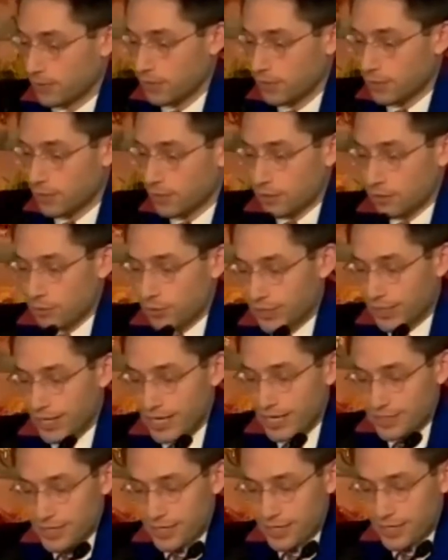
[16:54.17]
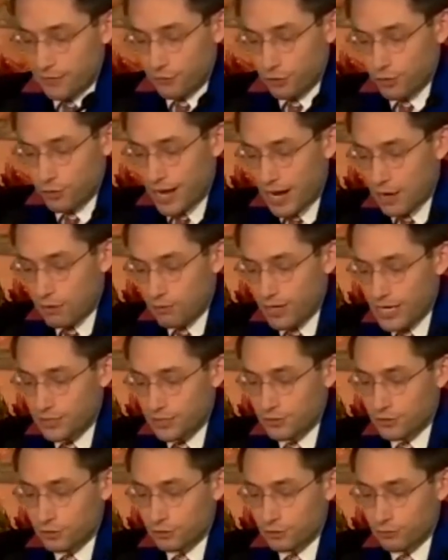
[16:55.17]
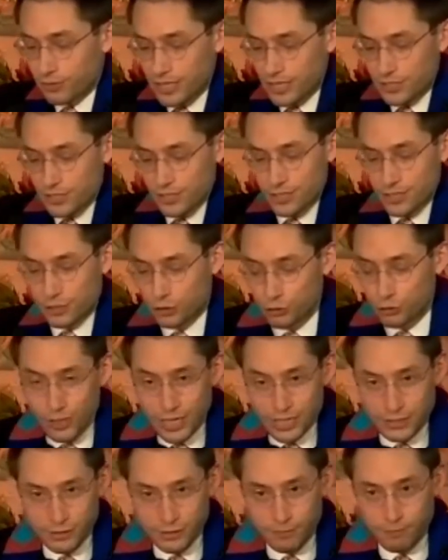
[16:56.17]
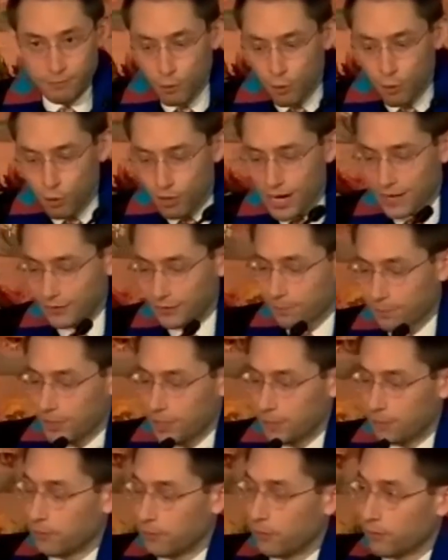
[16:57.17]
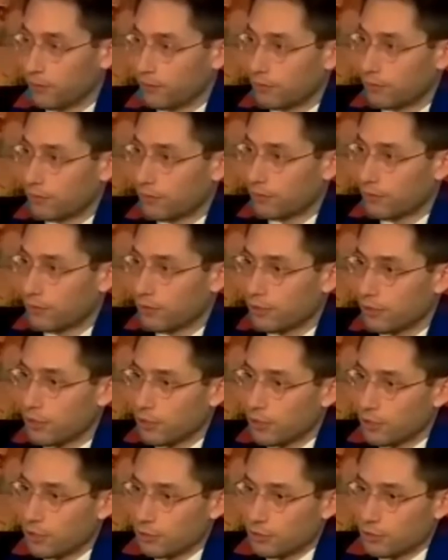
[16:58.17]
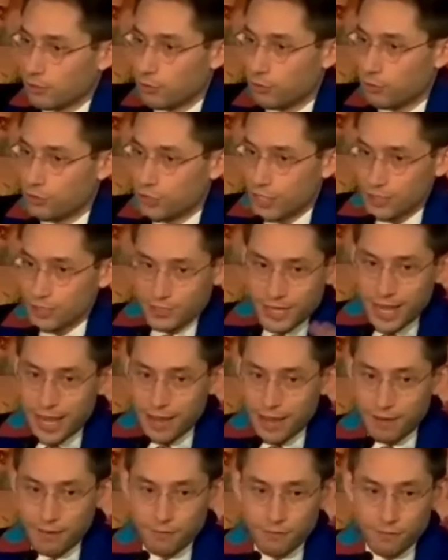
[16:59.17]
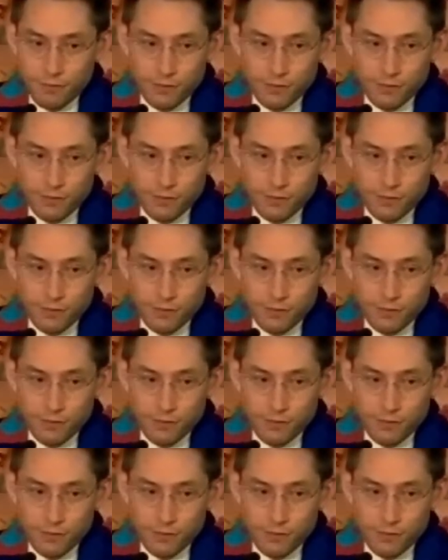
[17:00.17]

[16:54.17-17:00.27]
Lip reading: Realize that if your outrage and derision is directed more at the people who just have